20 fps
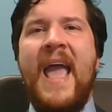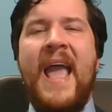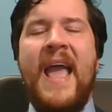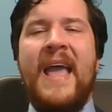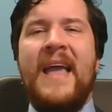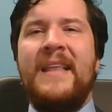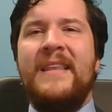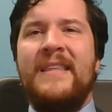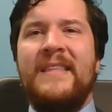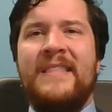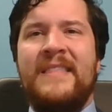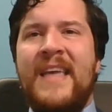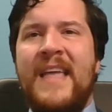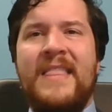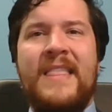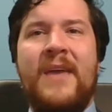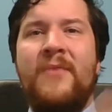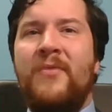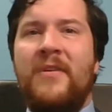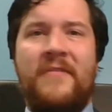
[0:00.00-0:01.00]
and
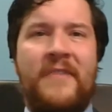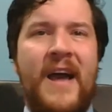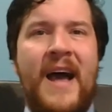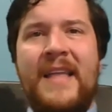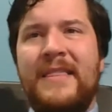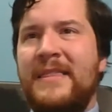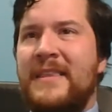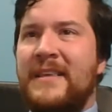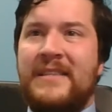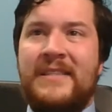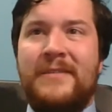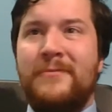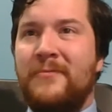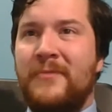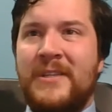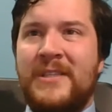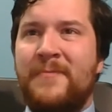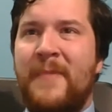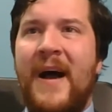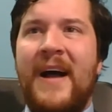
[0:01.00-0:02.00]
then they would have gotten
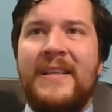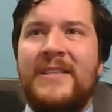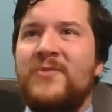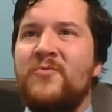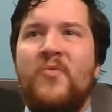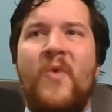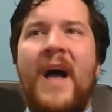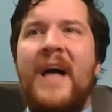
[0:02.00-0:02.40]
this response